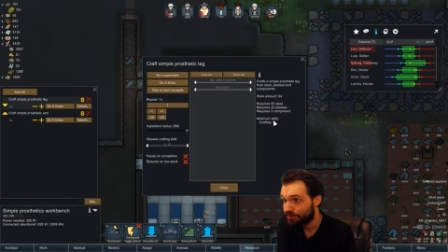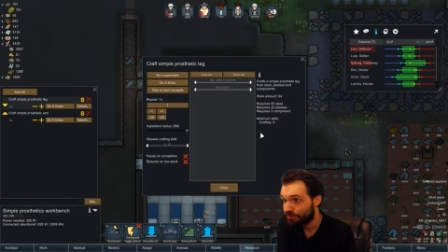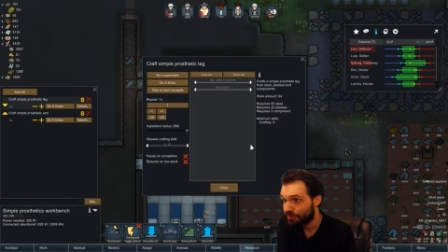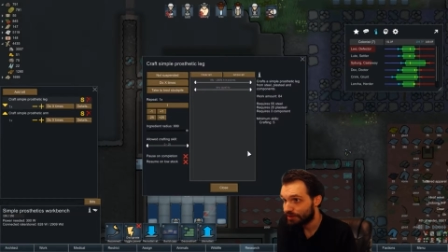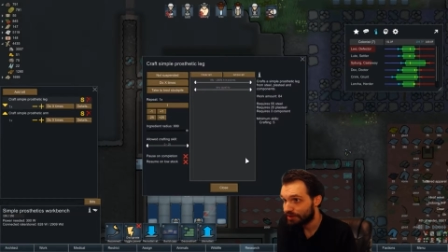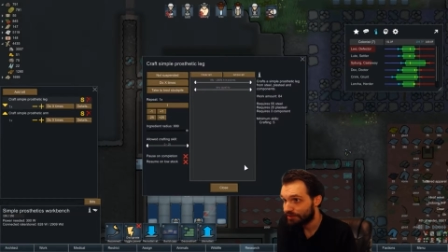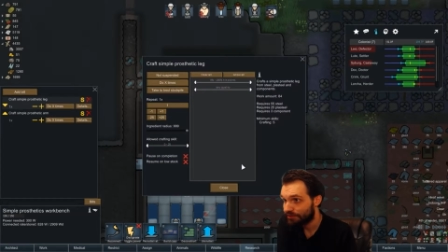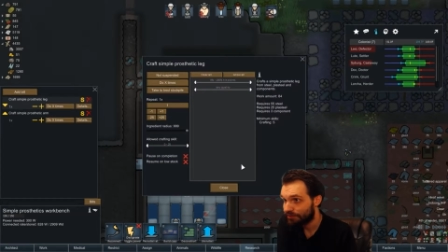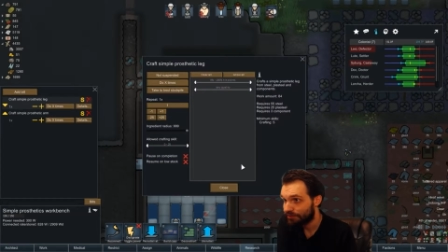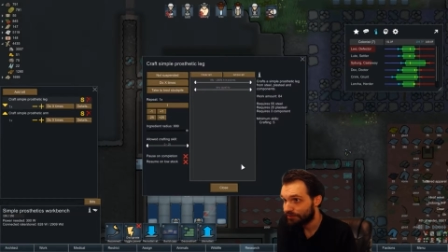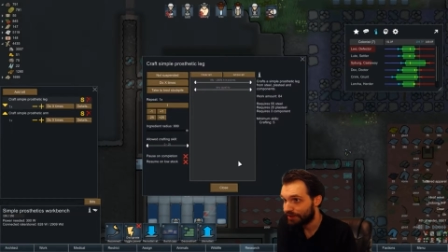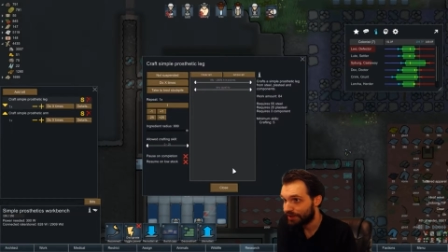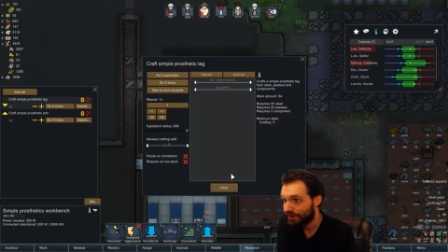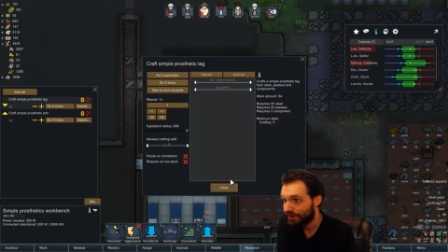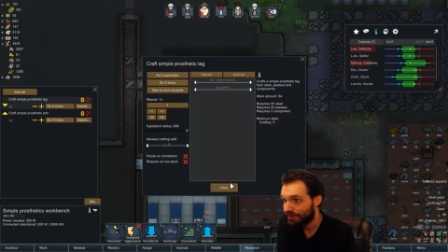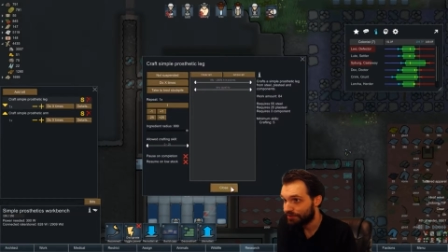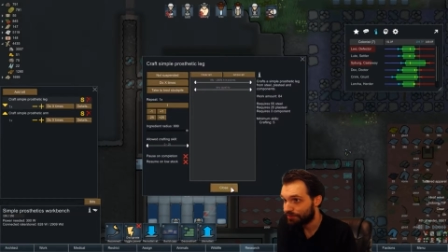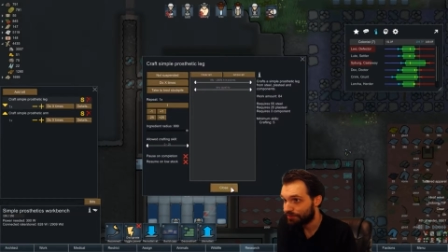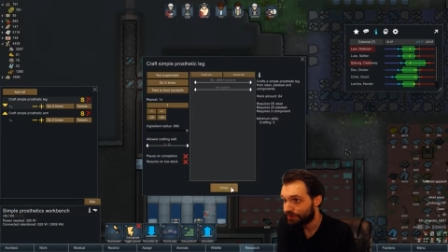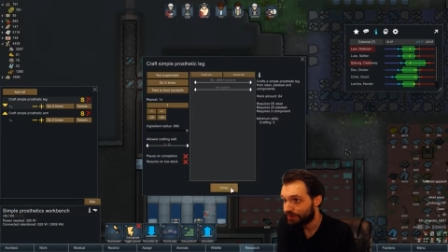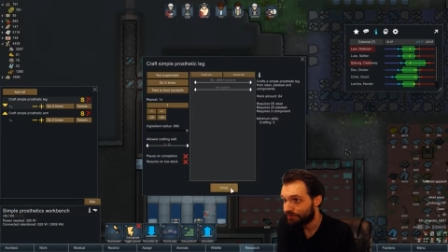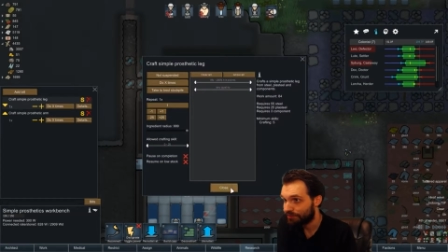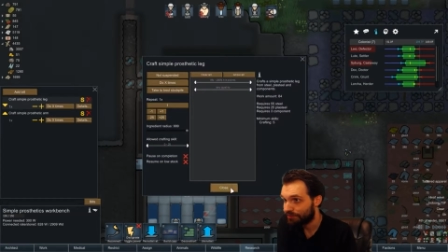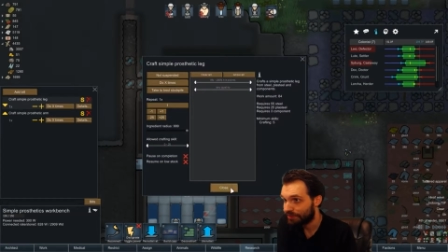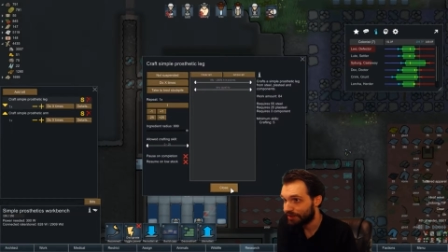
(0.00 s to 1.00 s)
20, yeah,
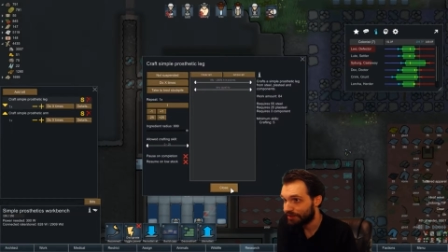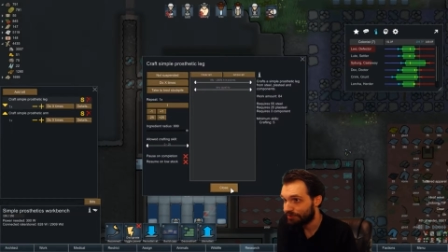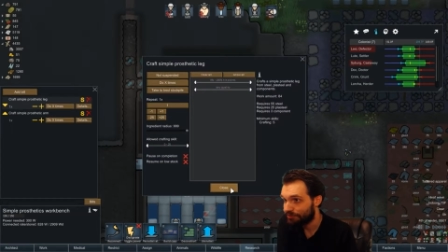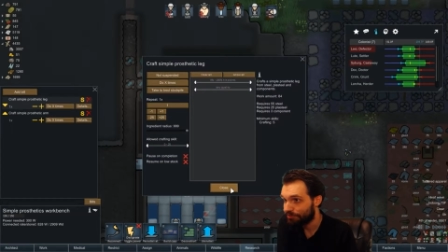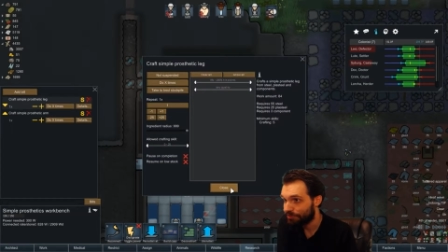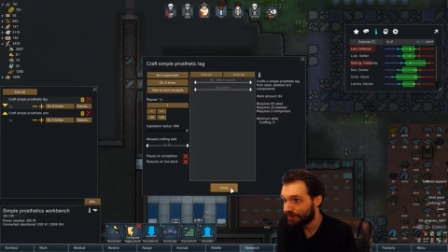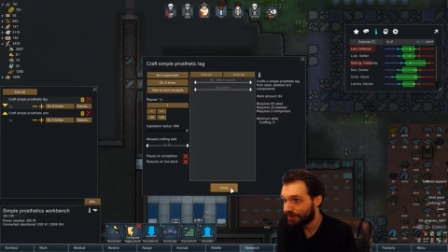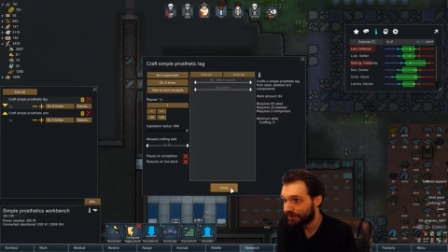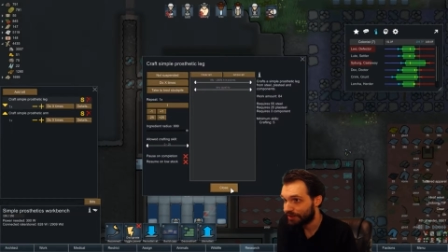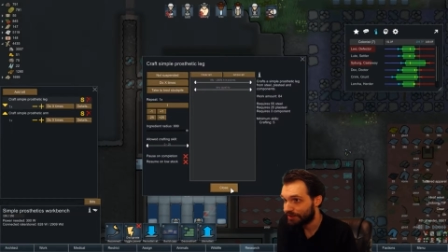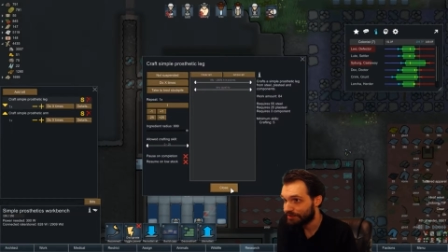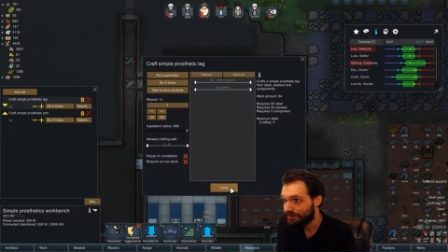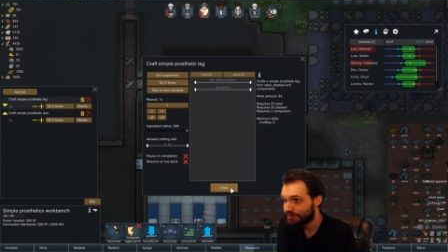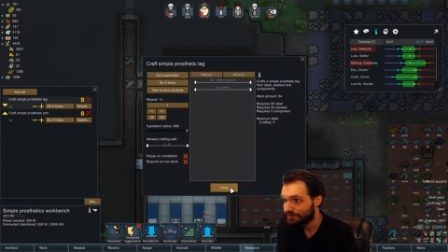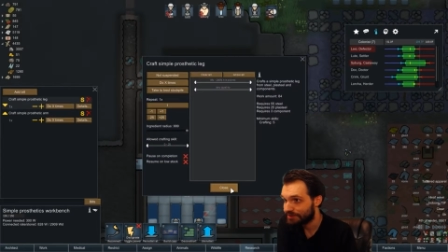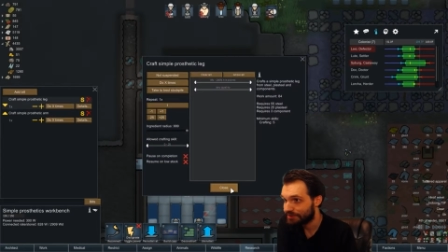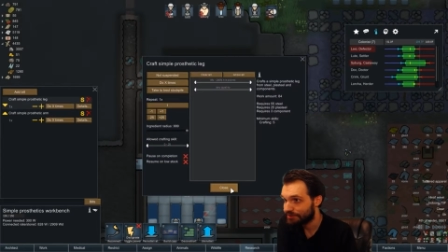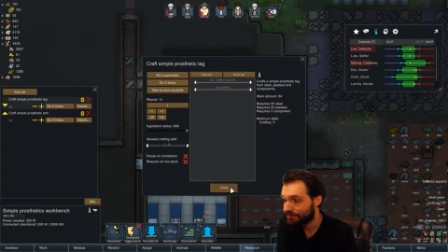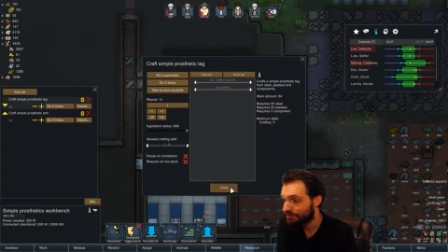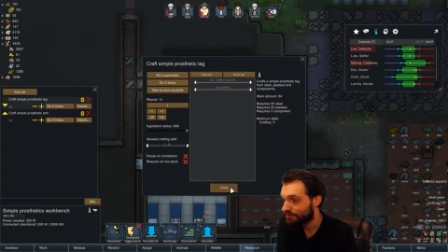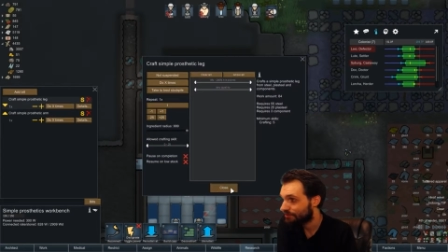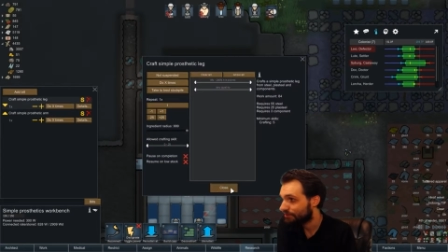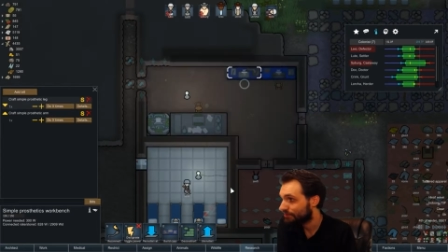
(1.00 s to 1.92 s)
25 plasteel.